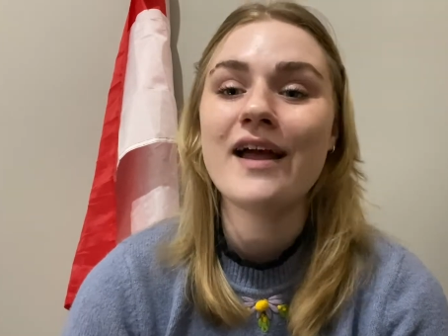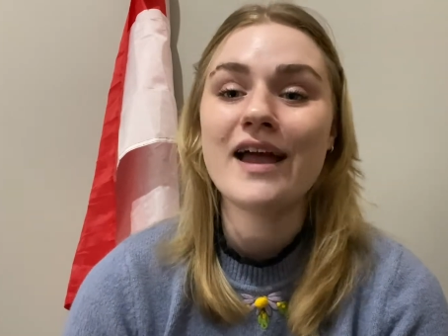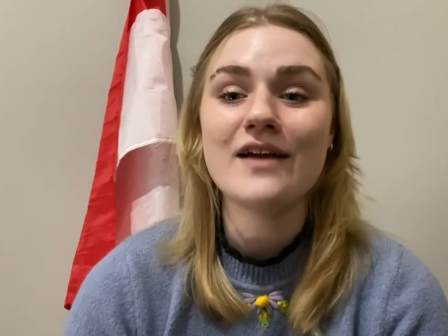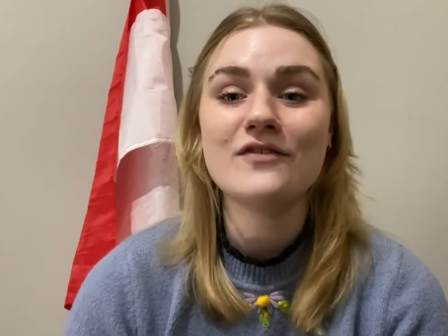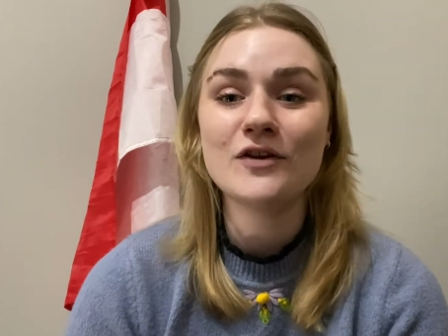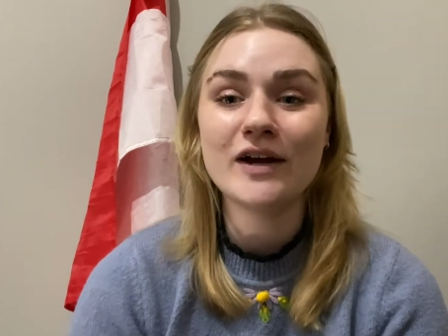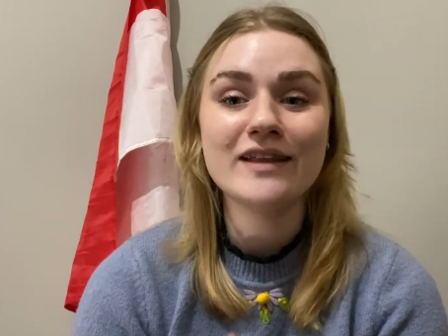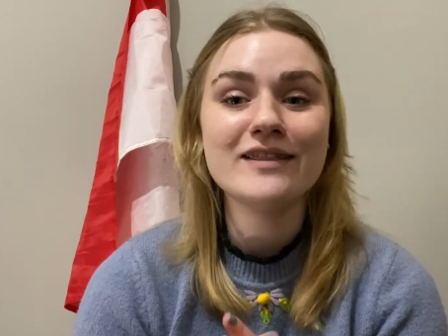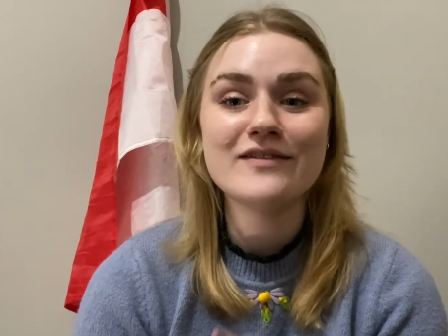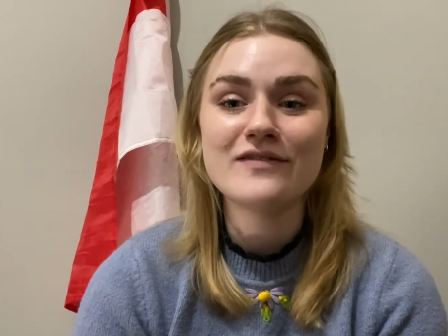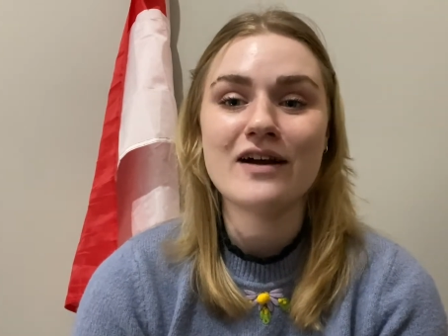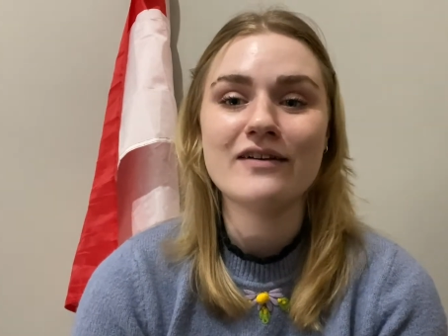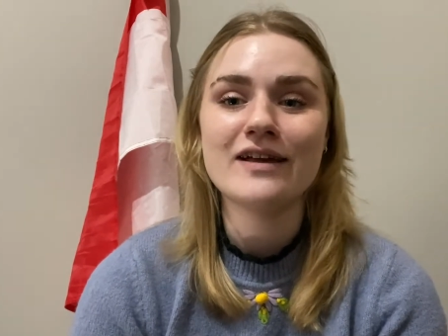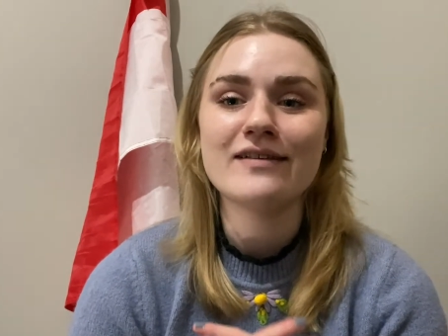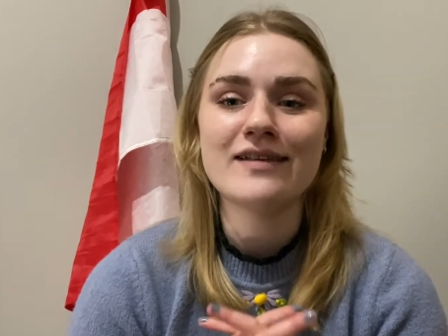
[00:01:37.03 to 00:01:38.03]
If you're in the
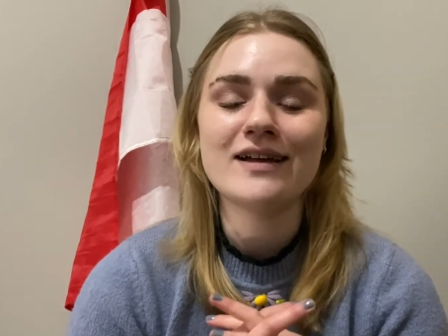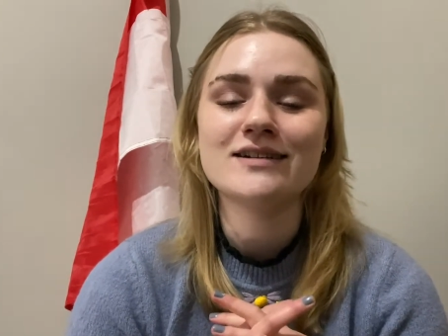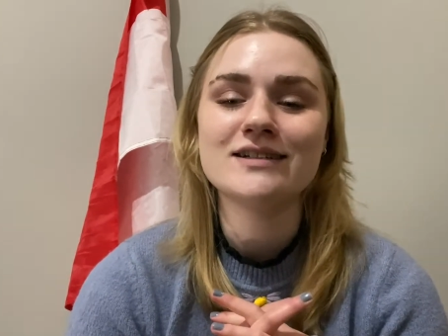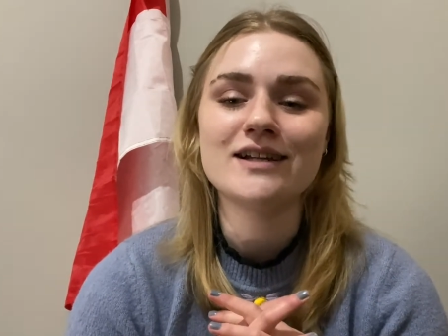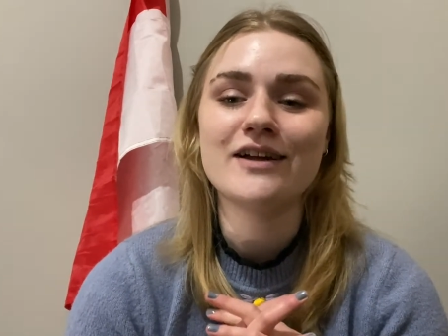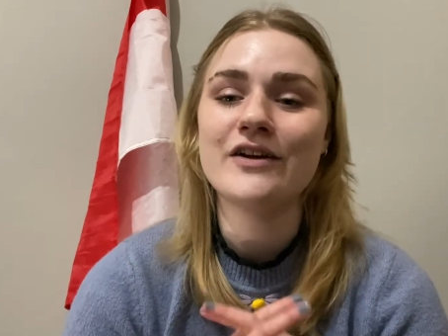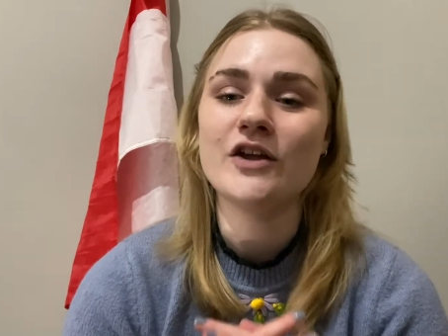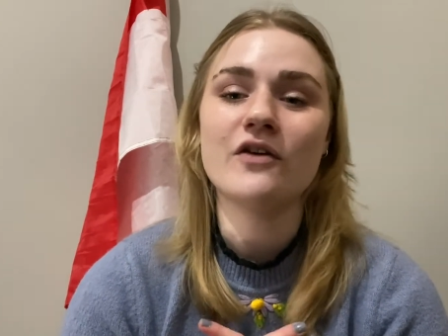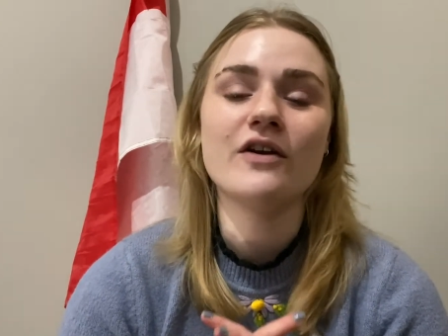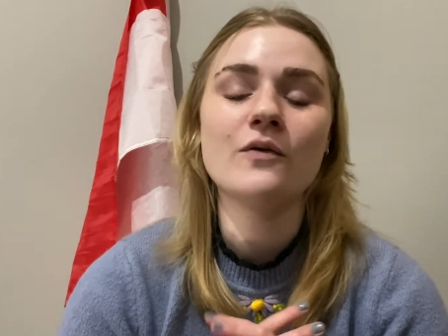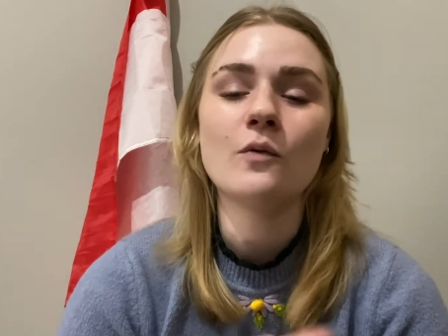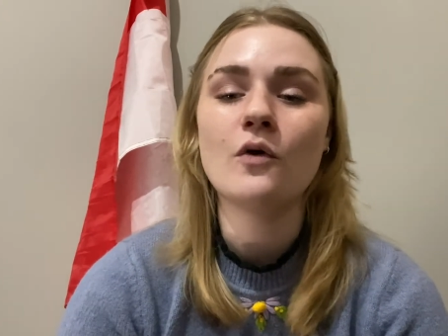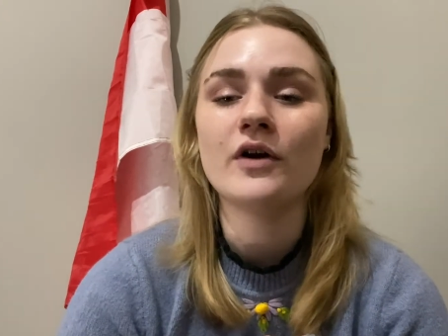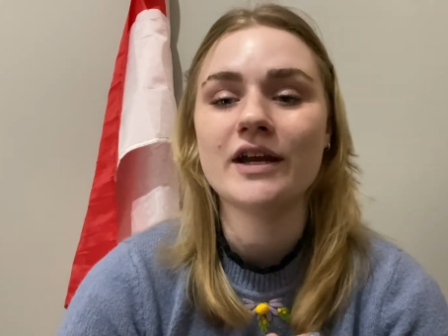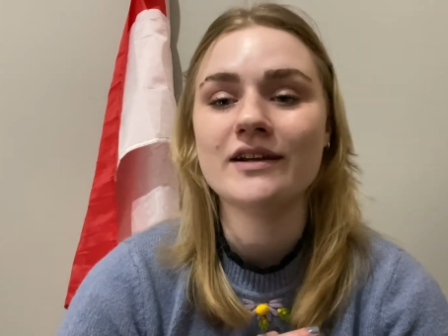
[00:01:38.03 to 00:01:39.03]
very centre, you're in
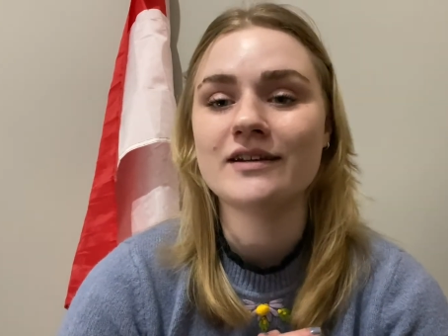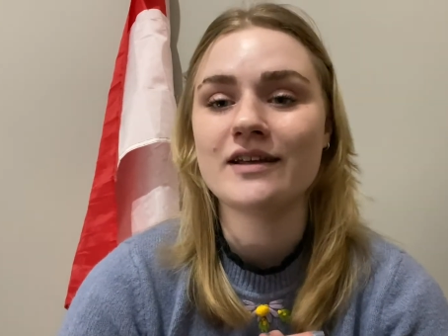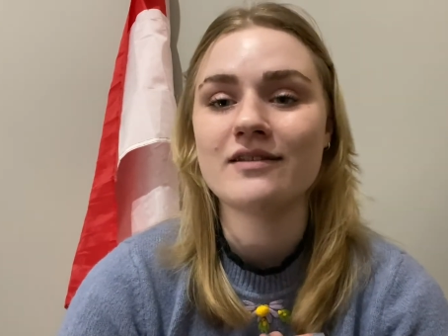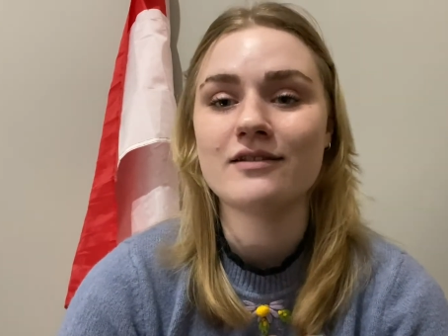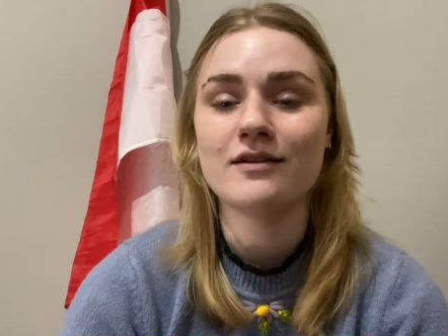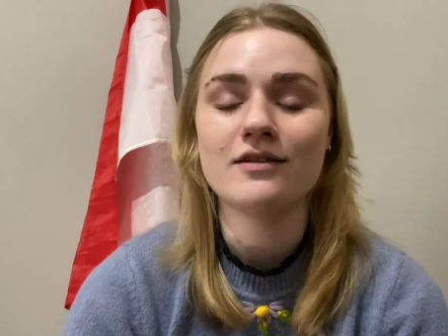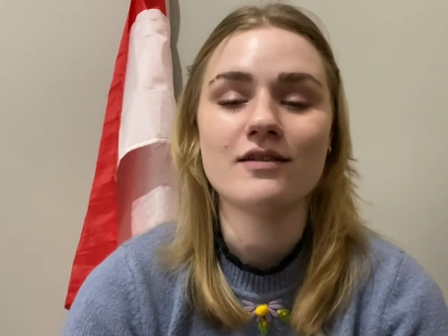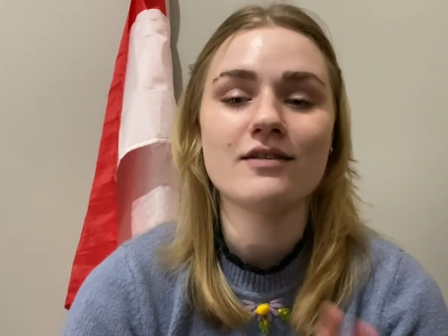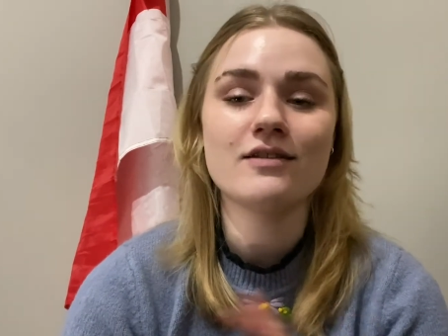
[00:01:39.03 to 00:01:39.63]
walking distance